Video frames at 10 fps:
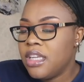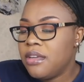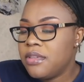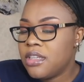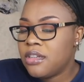
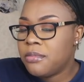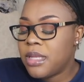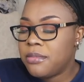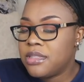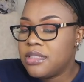Even though your
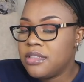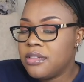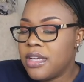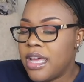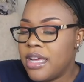baby
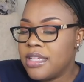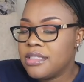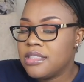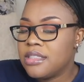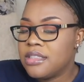still
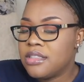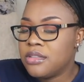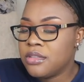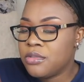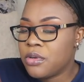has
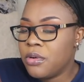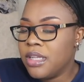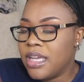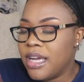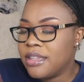to grow
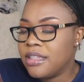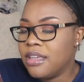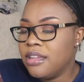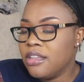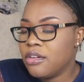a lot,
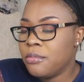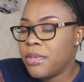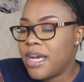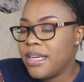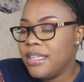the little
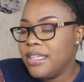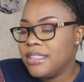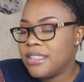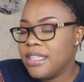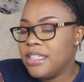body
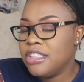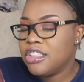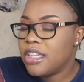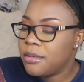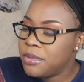is getting
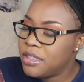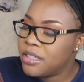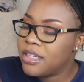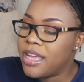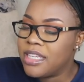
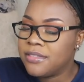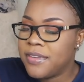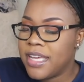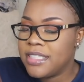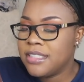chubbier as
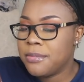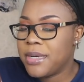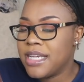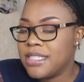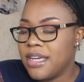fat is
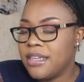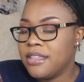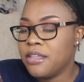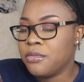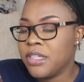deposited
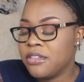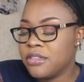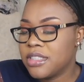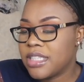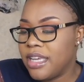under the
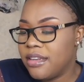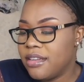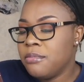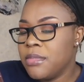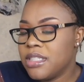wrinkled skin.
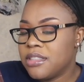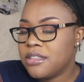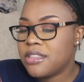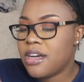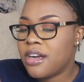
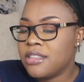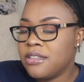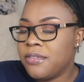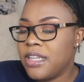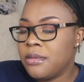Muscles are
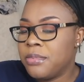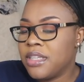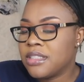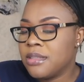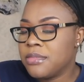developing
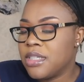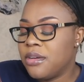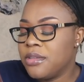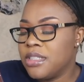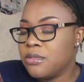some
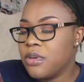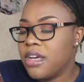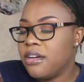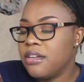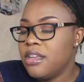tone as
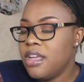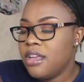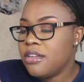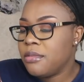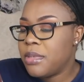well.
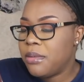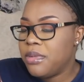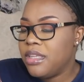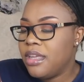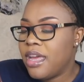Your
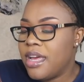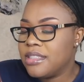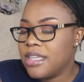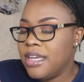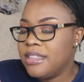baby
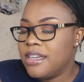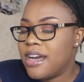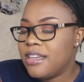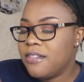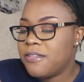has a
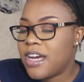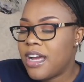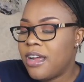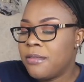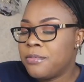
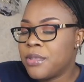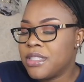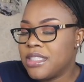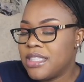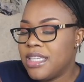ninety-five
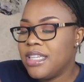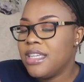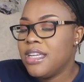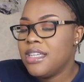percent